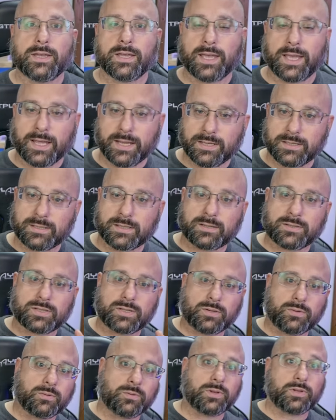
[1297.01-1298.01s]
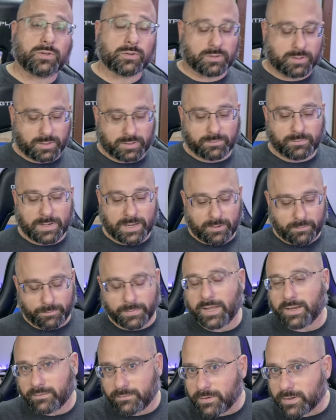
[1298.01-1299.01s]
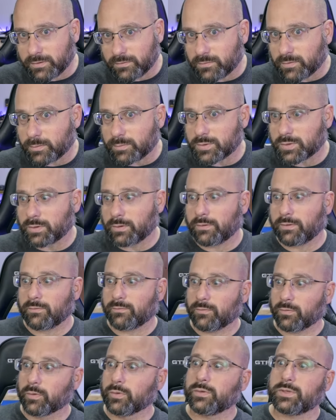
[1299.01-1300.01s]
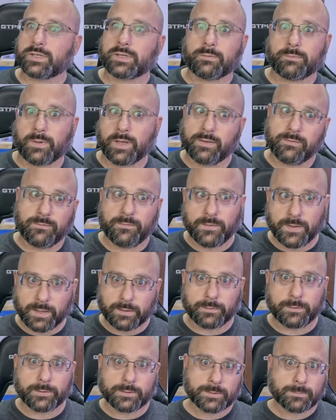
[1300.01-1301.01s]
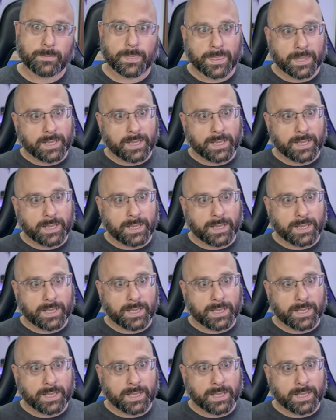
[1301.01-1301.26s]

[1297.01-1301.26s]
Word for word: And so you're going to now benefit from sort of the fruits of my failures.